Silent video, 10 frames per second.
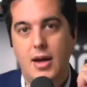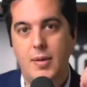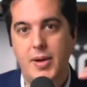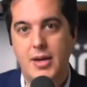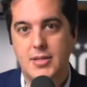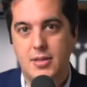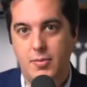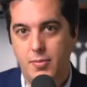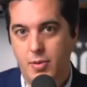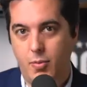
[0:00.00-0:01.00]
because the
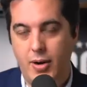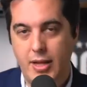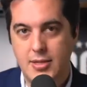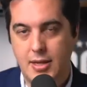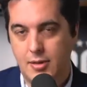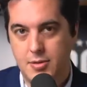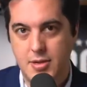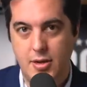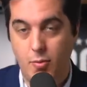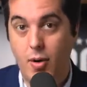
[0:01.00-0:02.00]
white settlers
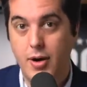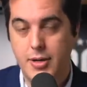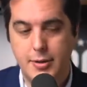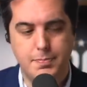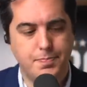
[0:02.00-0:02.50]
didn't want it.